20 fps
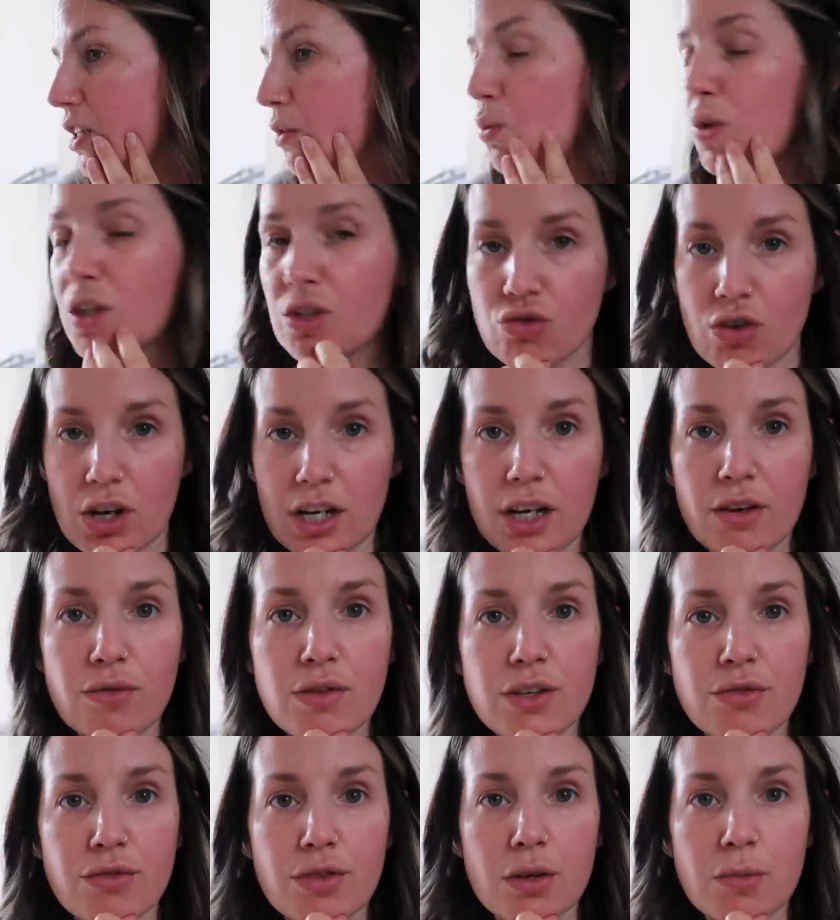We can try and get
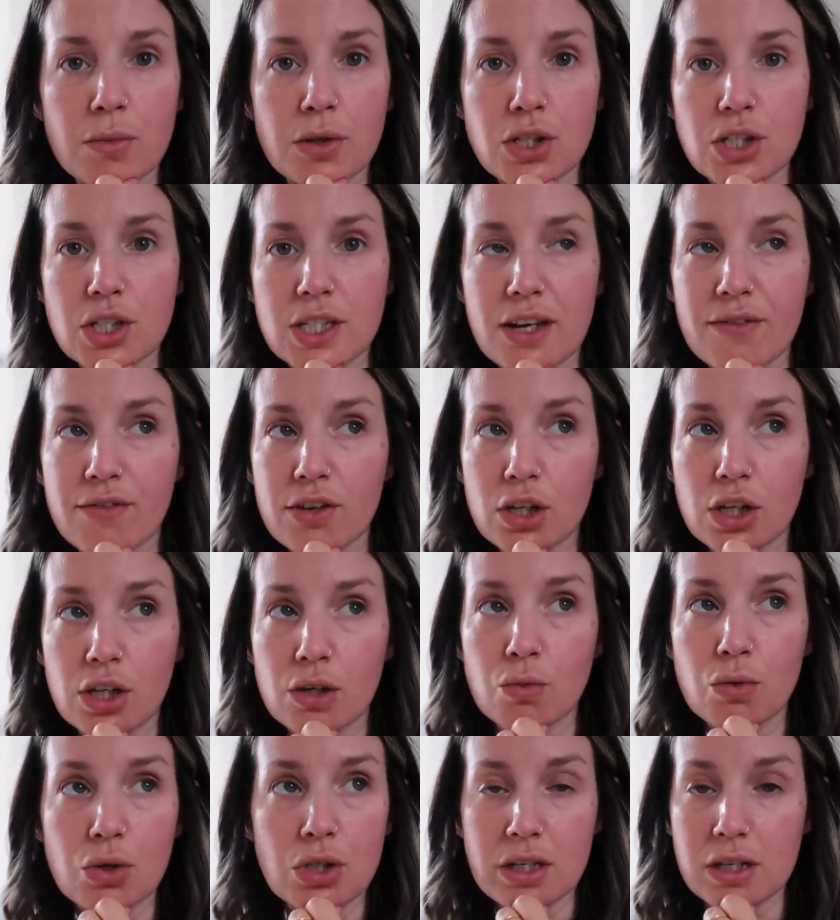rid of them and just have a look
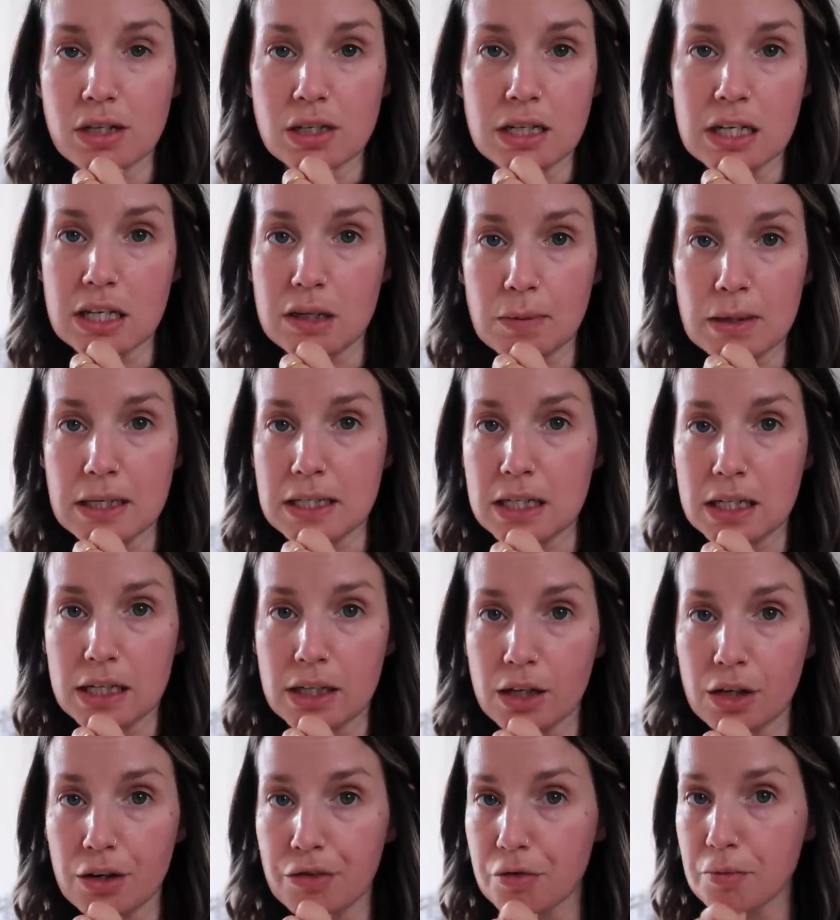at what's underneath
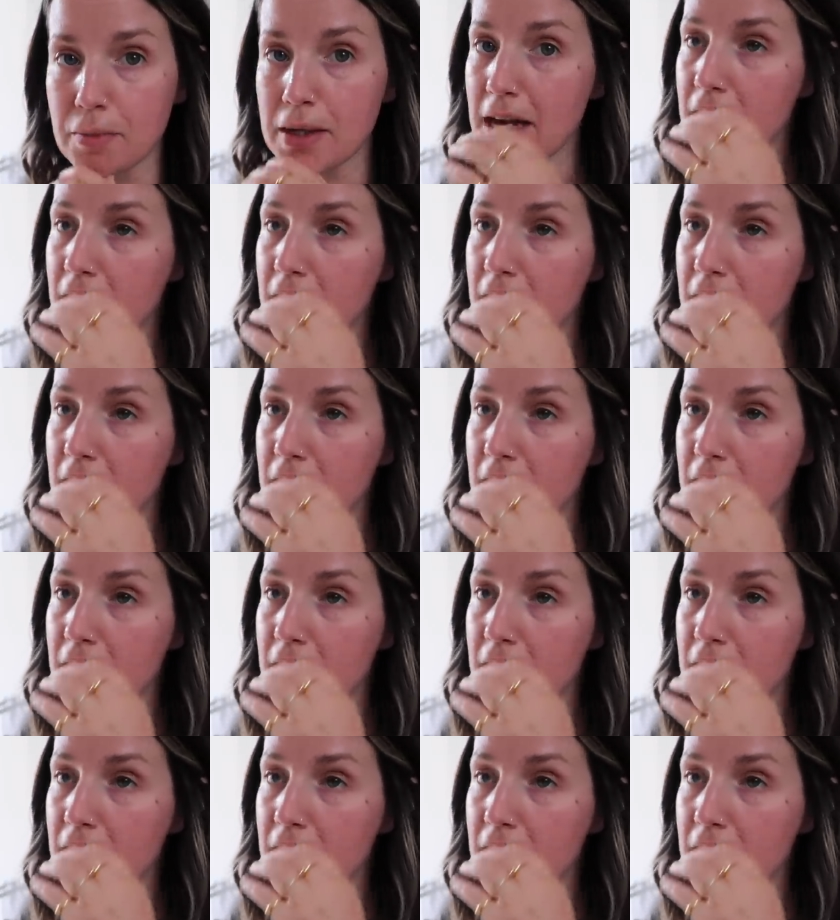basically and go from